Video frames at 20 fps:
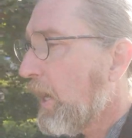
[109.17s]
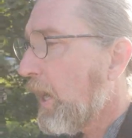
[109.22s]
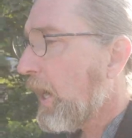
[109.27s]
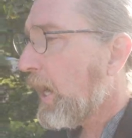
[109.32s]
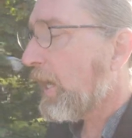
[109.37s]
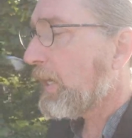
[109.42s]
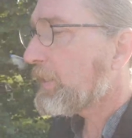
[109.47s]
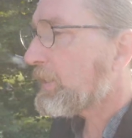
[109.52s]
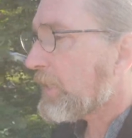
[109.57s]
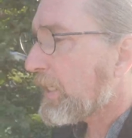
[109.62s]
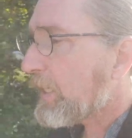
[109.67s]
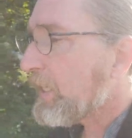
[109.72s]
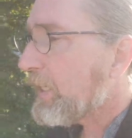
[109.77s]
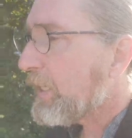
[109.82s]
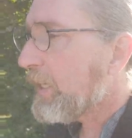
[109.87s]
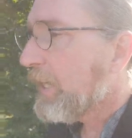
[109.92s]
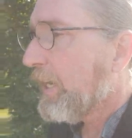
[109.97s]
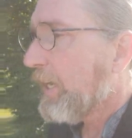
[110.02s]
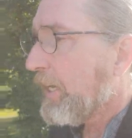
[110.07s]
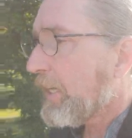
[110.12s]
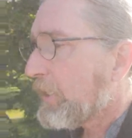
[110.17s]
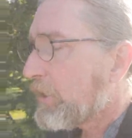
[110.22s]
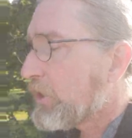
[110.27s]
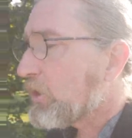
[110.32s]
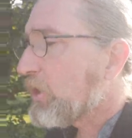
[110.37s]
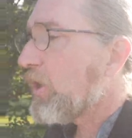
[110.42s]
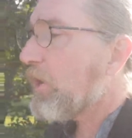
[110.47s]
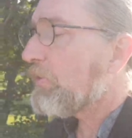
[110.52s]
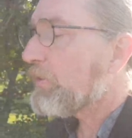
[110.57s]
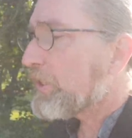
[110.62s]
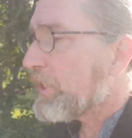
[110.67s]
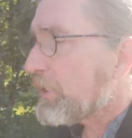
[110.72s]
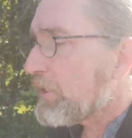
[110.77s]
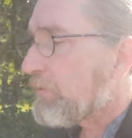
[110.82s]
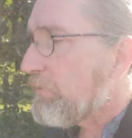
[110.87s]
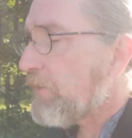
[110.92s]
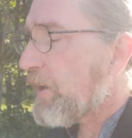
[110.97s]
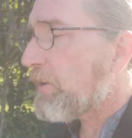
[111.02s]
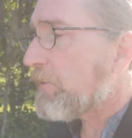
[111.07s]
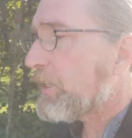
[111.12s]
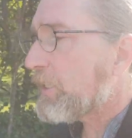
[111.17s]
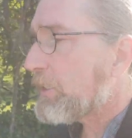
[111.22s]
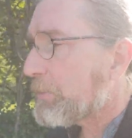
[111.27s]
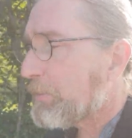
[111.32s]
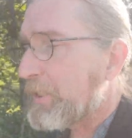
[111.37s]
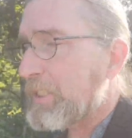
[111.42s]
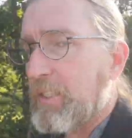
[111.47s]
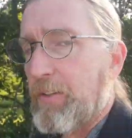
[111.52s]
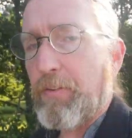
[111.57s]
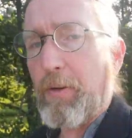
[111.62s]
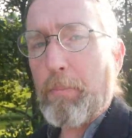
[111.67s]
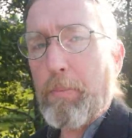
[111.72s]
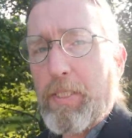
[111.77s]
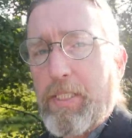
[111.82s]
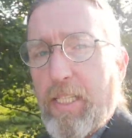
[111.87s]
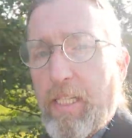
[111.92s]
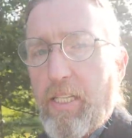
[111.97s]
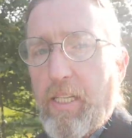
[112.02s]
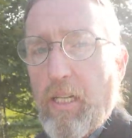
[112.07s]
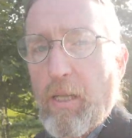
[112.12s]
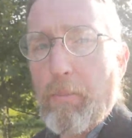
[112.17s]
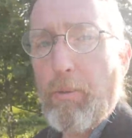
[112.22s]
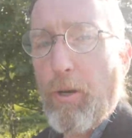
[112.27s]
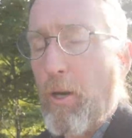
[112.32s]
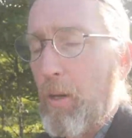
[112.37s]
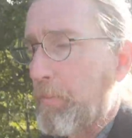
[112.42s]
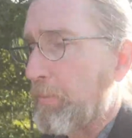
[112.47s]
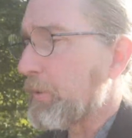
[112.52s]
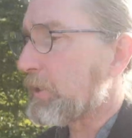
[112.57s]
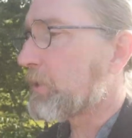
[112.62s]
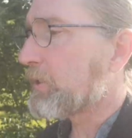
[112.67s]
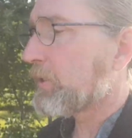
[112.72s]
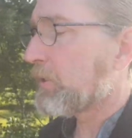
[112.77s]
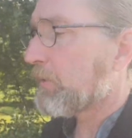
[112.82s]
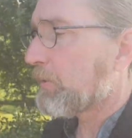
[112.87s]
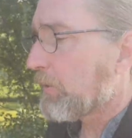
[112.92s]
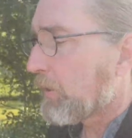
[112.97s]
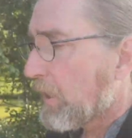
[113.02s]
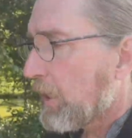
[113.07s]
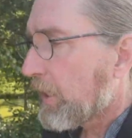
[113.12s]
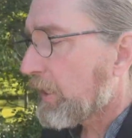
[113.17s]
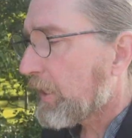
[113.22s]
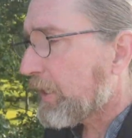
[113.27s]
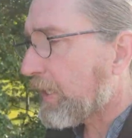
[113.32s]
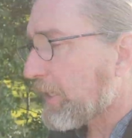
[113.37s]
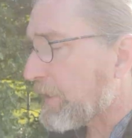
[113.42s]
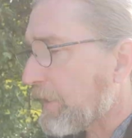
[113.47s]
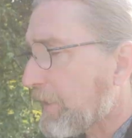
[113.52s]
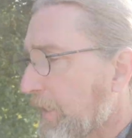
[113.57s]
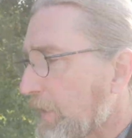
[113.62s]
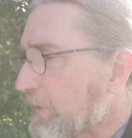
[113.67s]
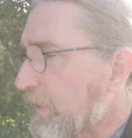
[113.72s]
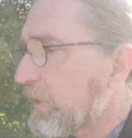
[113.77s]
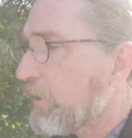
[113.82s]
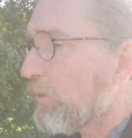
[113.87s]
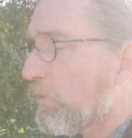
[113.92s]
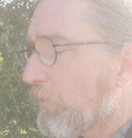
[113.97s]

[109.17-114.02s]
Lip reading: And secondly, it serves this very specific particular purpose, getting a single